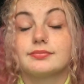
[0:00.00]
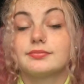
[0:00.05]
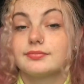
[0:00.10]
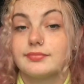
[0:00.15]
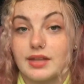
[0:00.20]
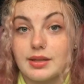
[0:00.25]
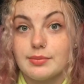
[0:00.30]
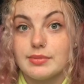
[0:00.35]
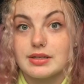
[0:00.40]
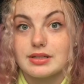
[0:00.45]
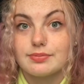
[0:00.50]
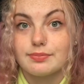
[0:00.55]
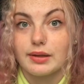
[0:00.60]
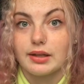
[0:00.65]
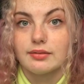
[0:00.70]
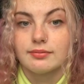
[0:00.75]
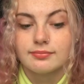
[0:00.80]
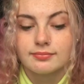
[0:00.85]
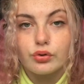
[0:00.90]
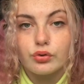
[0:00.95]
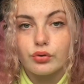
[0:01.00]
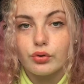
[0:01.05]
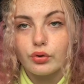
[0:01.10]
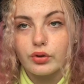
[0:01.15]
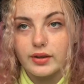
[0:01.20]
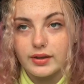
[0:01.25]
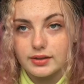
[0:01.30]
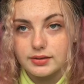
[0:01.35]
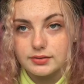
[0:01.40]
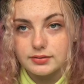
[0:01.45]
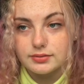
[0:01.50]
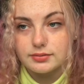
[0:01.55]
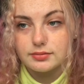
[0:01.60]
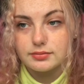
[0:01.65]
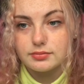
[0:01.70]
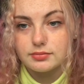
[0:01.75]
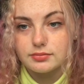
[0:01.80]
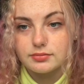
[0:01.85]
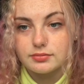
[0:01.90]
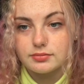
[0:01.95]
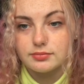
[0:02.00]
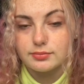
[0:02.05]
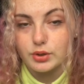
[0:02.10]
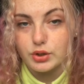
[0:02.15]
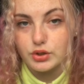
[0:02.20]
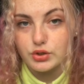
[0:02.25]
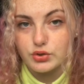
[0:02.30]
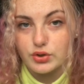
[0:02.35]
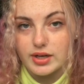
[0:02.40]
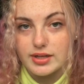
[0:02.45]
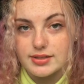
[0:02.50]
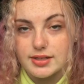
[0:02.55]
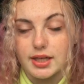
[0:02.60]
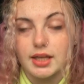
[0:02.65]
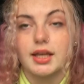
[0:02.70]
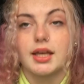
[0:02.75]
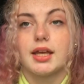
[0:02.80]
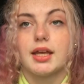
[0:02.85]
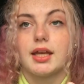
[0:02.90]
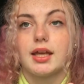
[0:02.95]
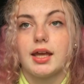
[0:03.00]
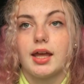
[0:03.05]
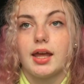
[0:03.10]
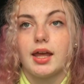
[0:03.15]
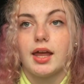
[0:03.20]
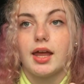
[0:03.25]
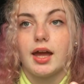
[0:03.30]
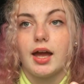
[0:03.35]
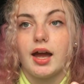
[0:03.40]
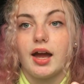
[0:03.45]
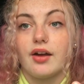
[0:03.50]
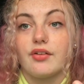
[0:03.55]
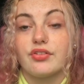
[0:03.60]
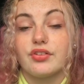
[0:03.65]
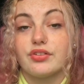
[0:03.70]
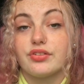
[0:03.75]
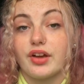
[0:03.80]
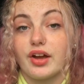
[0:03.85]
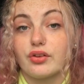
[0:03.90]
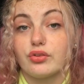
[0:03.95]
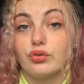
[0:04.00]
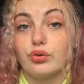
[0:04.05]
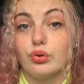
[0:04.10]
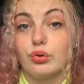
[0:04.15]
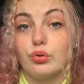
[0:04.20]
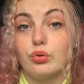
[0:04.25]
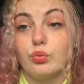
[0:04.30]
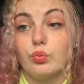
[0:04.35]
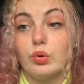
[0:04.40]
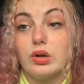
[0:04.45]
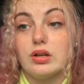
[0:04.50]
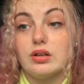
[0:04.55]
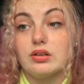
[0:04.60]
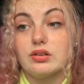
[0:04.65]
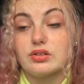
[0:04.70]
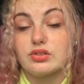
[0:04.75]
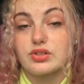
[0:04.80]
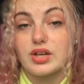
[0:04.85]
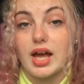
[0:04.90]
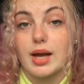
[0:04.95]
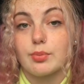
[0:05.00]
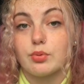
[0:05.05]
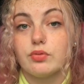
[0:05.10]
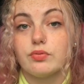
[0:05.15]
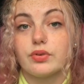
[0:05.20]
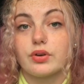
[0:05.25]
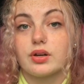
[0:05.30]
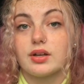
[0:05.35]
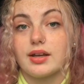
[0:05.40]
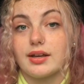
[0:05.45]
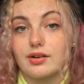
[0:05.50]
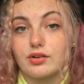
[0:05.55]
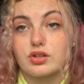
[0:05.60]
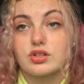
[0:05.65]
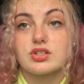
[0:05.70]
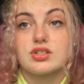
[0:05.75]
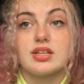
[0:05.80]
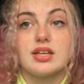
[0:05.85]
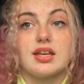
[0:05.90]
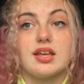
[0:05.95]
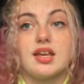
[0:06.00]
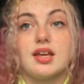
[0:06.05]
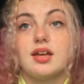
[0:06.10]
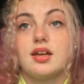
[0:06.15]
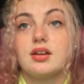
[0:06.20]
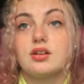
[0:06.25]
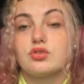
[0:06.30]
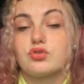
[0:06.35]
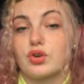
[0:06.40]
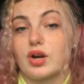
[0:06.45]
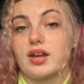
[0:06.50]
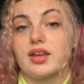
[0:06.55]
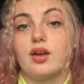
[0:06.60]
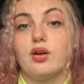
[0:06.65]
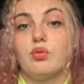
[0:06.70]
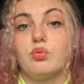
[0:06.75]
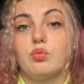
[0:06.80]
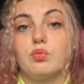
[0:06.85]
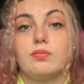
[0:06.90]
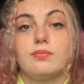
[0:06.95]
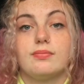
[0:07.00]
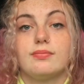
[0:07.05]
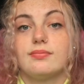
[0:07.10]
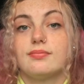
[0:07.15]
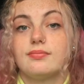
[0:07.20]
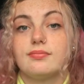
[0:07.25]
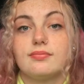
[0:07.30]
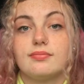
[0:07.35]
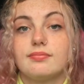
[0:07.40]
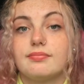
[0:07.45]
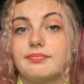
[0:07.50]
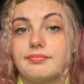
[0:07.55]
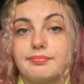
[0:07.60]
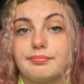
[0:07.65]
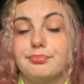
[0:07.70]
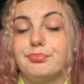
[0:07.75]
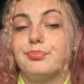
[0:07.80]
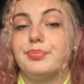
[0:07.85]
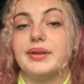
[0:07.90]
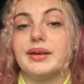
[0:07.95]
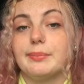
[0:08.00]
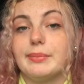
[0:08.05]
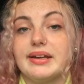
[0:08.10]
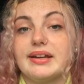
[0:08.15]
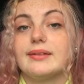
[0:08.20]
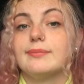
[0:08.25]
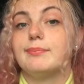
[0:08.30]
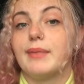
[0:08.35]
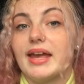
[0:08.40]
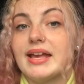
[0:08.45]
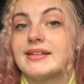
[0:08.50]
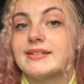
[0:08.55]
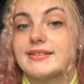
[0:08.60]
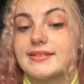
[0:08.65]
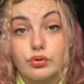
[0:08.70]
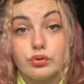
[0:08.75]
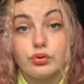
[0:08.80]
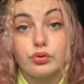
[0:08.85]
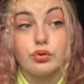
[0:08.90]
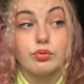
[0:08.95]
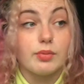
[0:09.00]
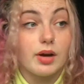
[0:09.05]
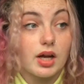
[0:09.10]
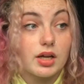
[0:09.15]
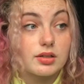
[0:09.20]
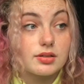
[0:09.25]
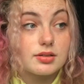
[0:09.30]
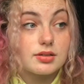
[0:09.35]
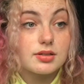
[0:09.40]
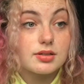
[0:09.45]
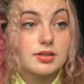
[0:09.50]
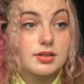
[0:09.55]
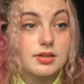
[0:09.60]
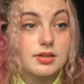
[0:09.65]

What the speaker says: Let me explain. Too little moisturising and the tattoo will scab over, get crusty, dry out, be a minging mess. Too much